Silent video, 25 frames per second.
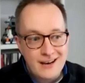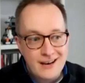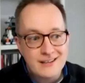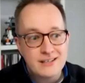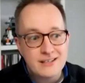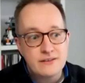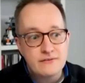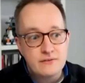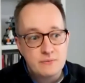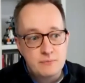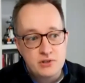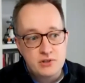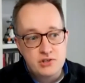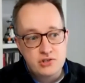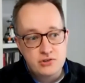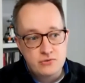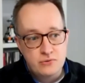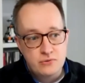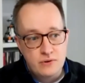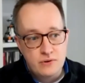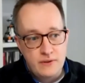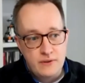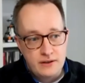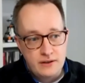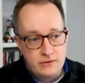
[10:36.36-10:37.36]
even be sure
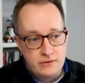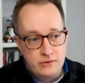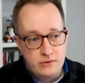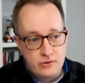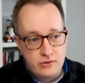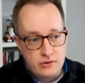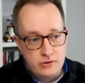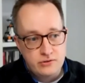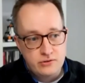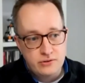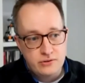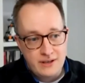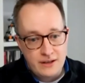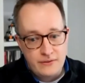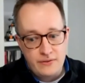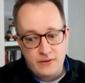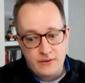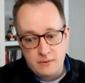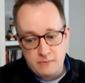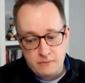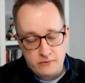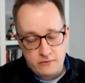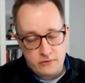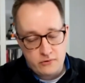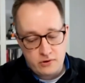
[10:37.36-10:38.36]
that you're going to get
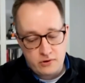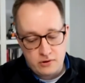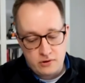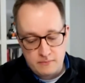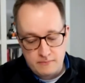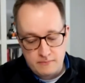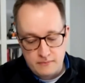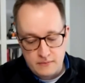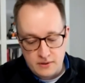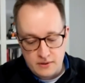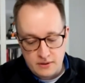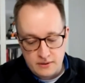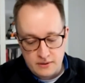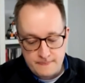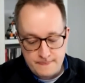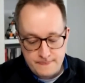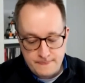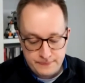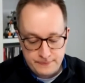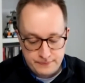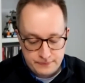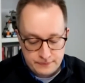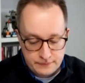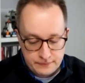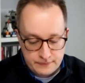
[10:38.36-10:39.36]
them from
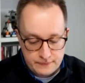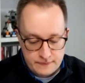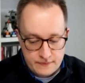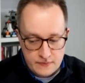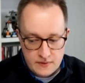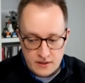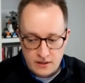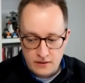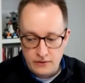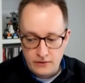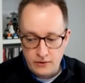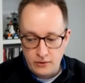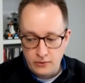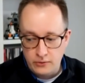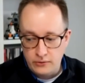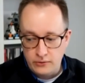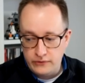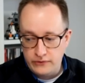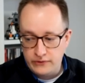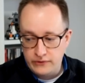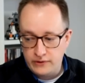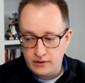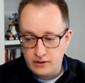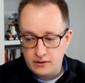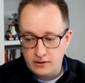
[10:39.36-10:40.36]

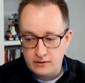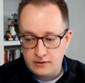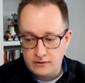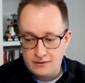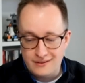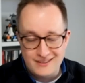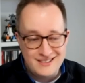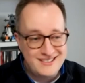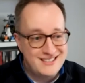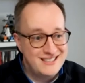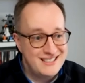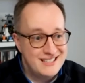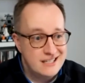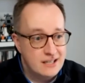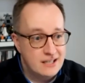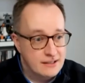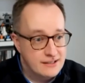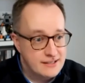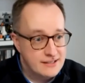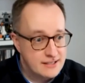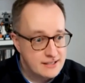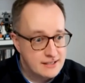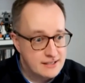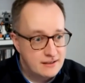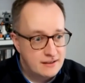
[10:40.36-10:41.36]
those
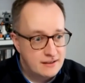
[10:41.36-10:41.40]
dealers.